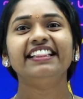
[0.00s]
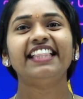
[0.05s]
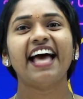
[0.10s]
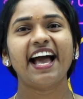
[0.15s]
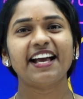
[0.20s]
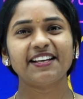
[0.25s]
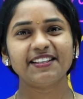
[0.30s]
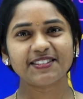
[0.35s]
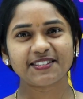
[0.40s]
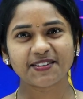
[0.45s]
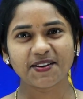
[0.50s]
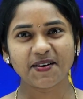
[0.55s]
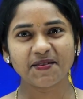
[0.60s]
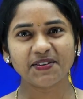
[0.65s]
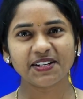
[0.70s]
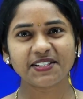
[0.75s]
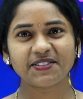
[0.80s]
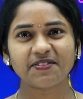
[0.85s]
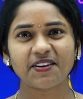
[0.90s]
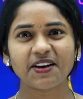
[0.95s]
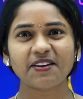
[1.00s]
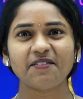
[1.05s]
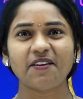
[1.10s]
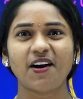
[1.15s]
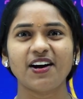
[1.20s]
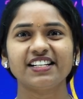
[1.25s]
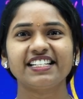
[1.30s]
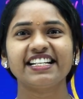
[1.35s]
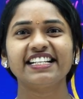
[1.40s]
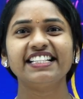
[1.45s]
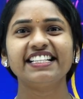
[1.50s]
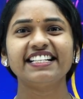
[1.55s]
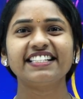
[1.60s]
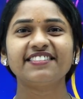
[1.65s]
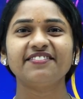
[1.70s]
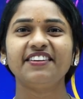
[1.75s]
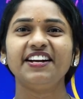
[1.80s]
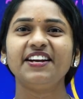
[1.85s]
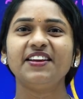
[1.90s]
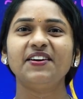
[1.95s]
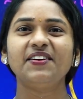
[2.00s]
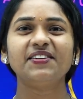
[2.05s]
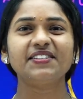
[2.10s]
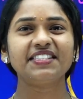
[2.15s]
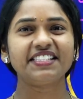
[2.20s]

Thank you so much for watching this video.